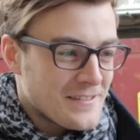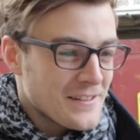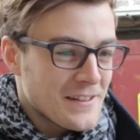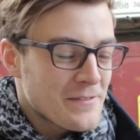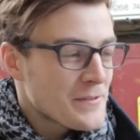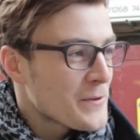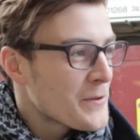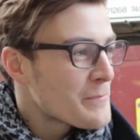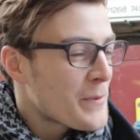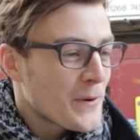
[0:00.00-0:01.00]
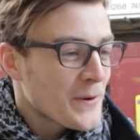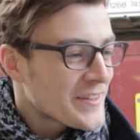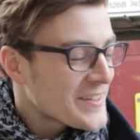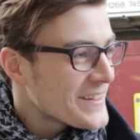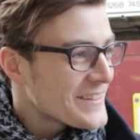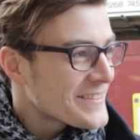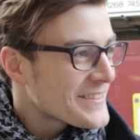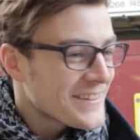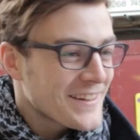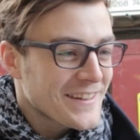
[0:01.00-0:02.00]
Deliver on
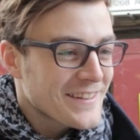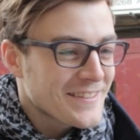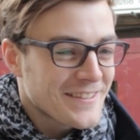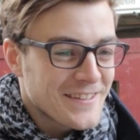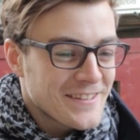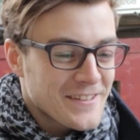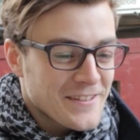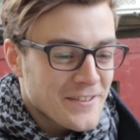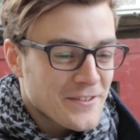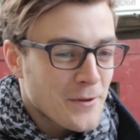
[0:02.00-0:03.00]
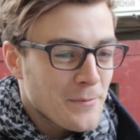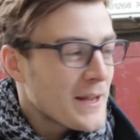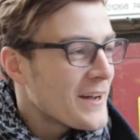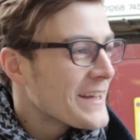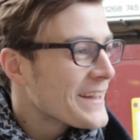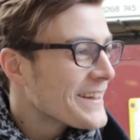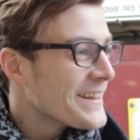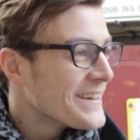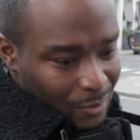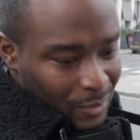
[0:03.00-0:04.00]
policies, like stop
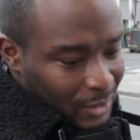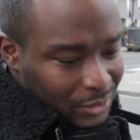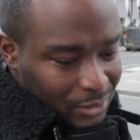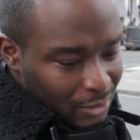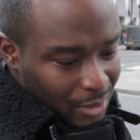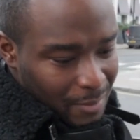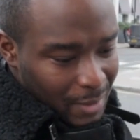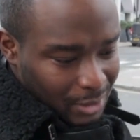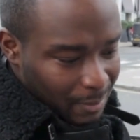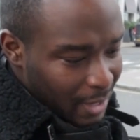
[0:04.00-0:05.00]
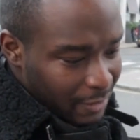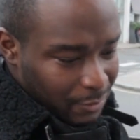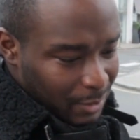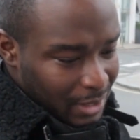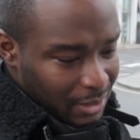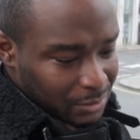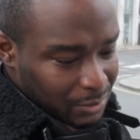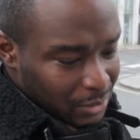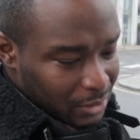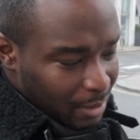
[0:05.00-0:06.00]
lying. We just don't know much about everyone
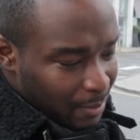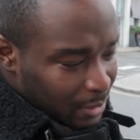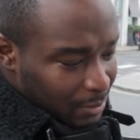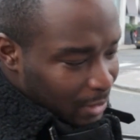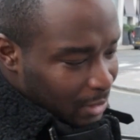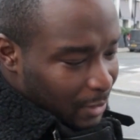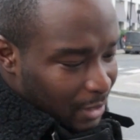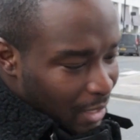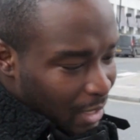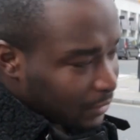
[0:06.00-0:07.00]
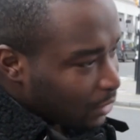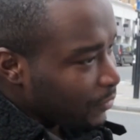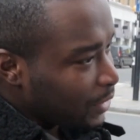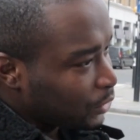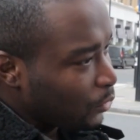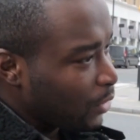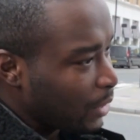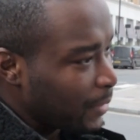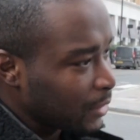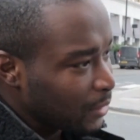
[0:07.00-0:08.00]
else. We don't know about much about their life. They don't really
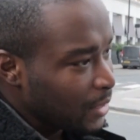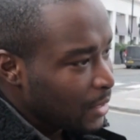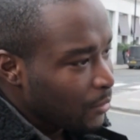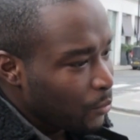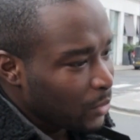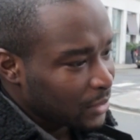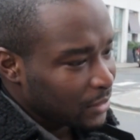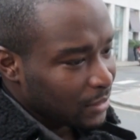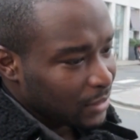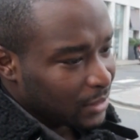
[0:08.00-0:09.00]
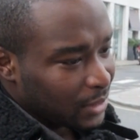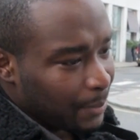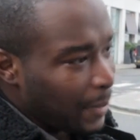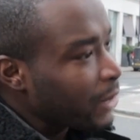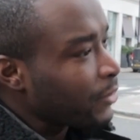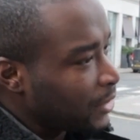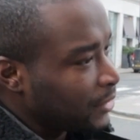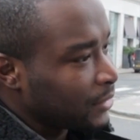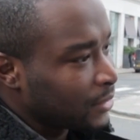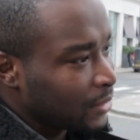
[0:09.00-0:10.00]
talk about what their
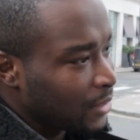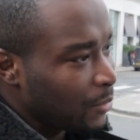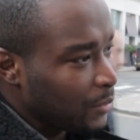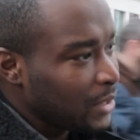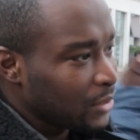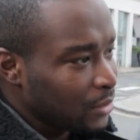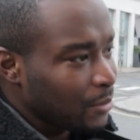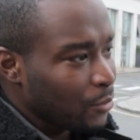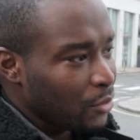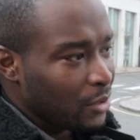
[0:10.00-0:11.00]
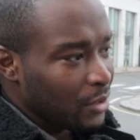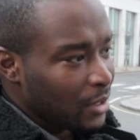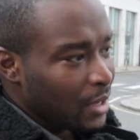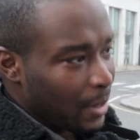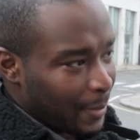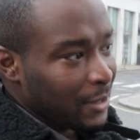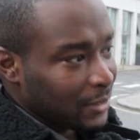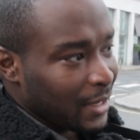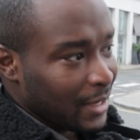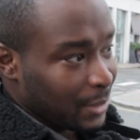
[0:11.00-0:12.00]
background is, and we need to know more
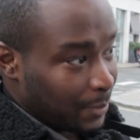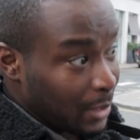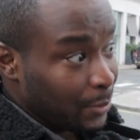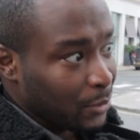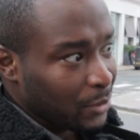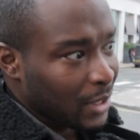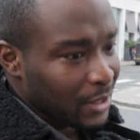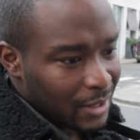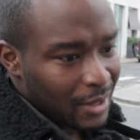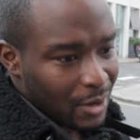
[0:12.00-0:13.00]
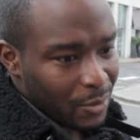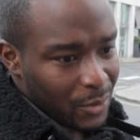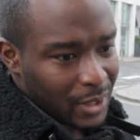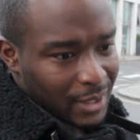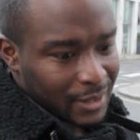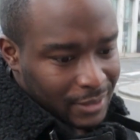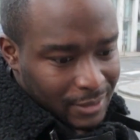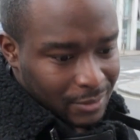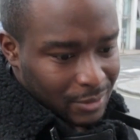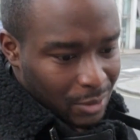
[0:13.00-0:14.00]
about that as people, like where,
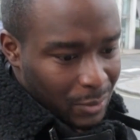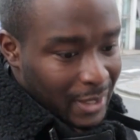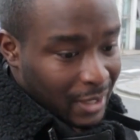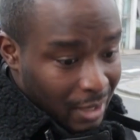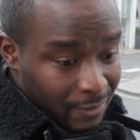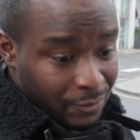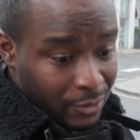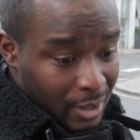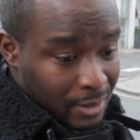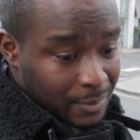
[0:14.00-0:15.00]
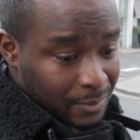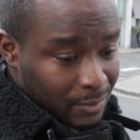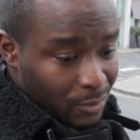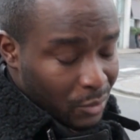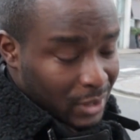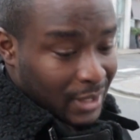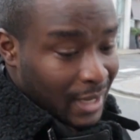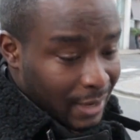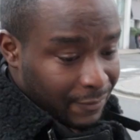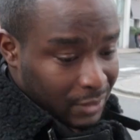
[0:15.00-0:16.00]
you know, where they come from, what
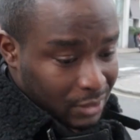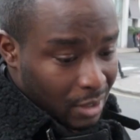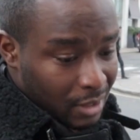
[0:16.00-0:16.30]
their ethics